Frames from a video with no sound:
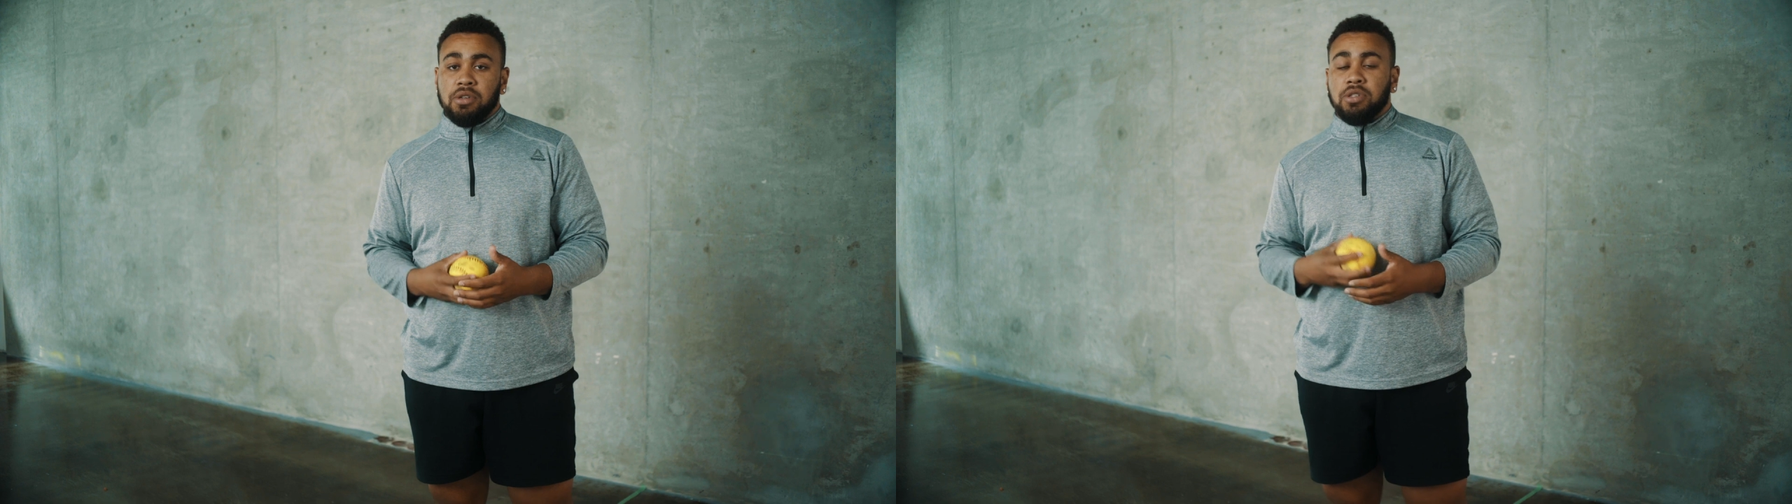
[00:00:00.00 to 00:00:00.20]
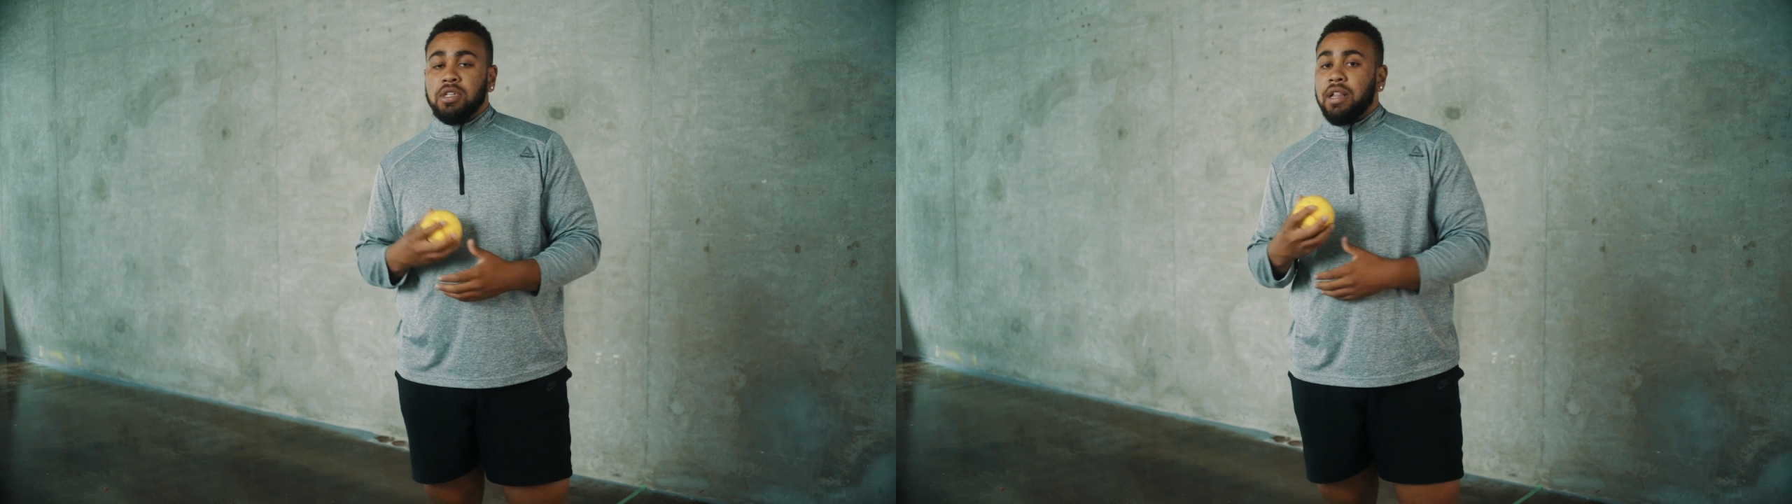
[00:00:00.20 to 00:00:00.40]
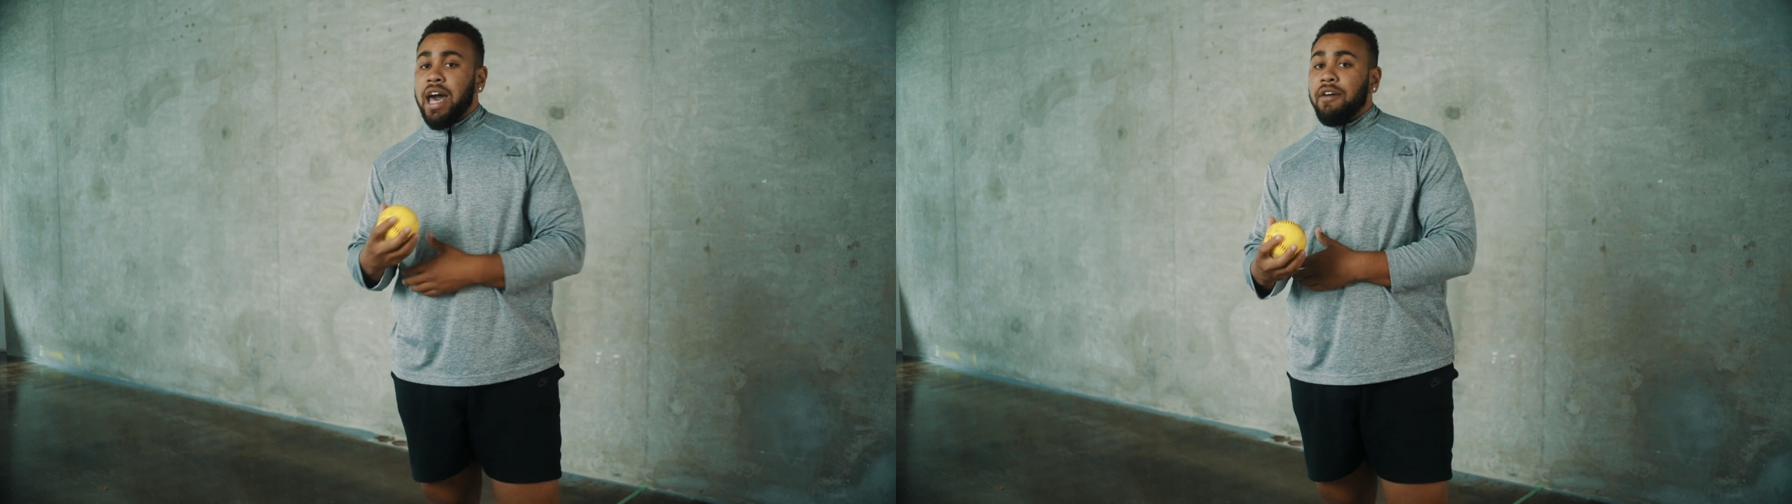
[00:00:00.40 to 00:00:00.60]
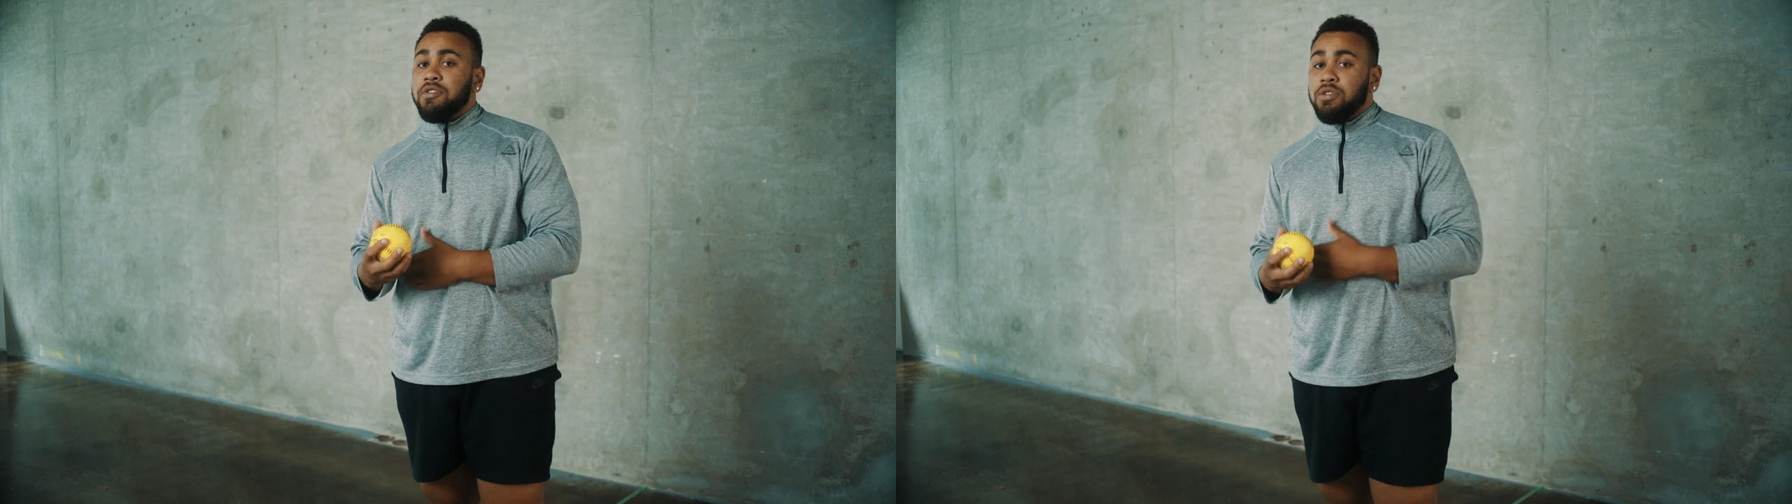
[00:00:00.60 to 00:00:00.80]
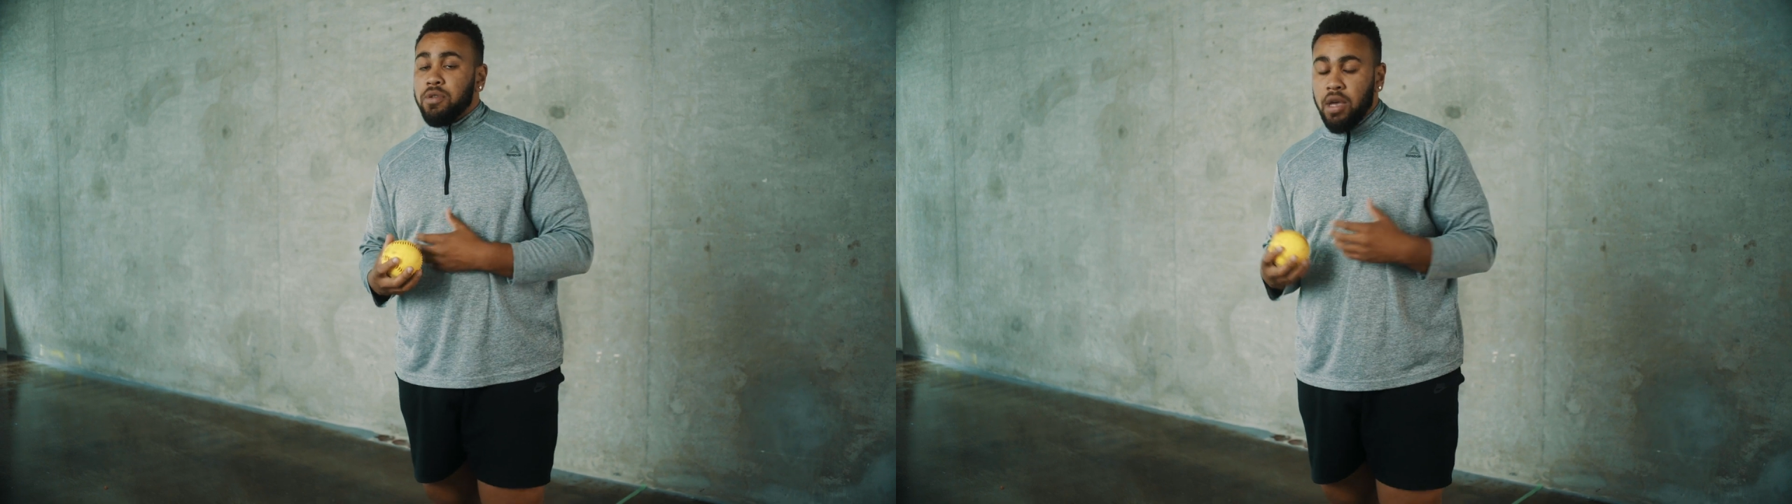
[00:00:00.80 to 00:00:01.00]
So you still have
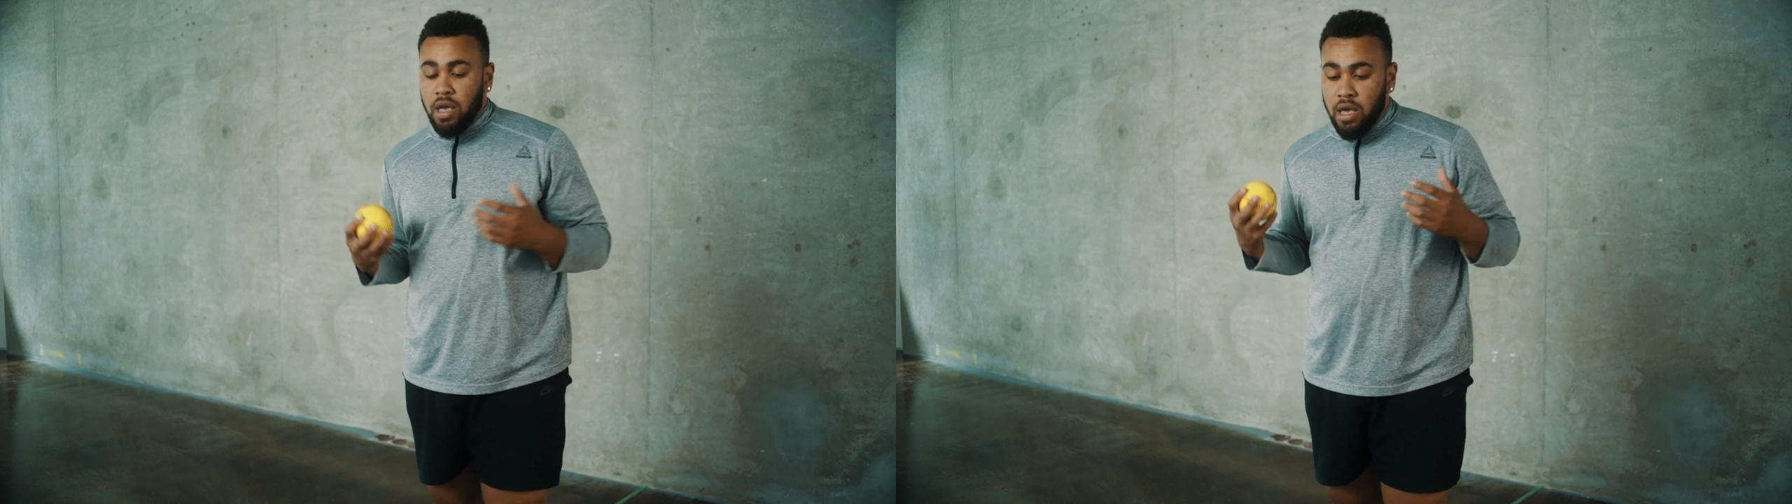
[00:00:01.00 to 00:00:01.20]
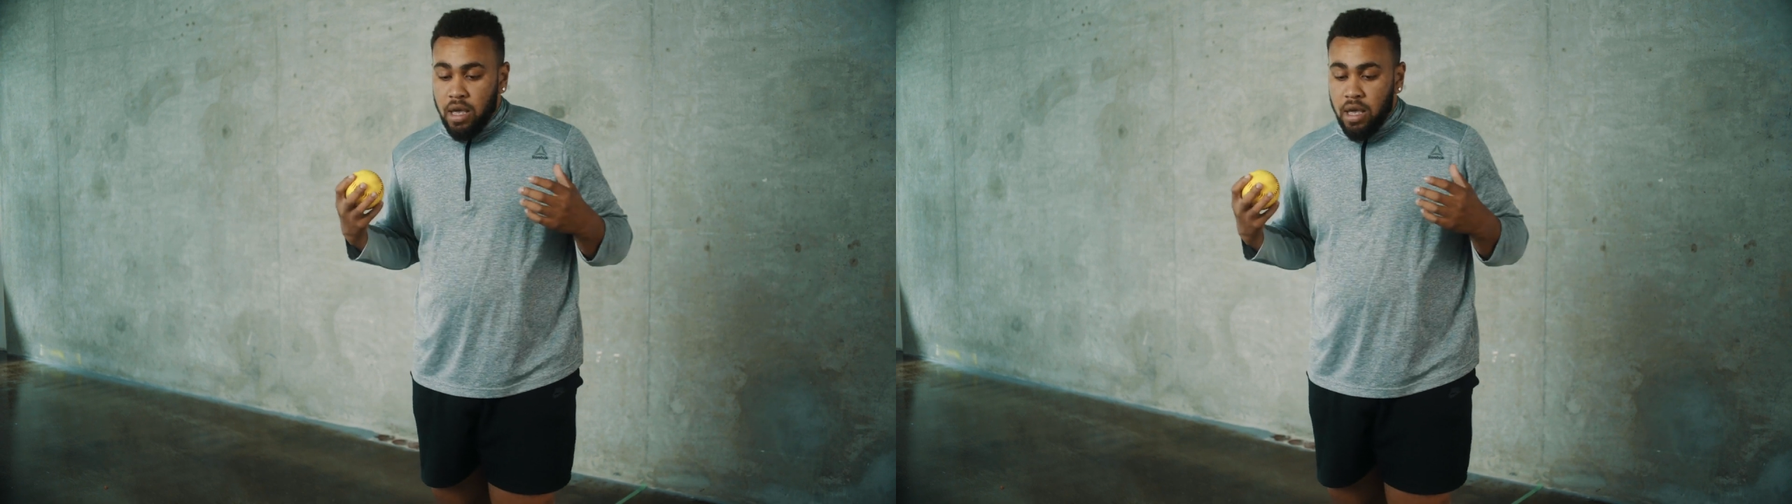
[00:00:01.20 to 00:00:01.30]
to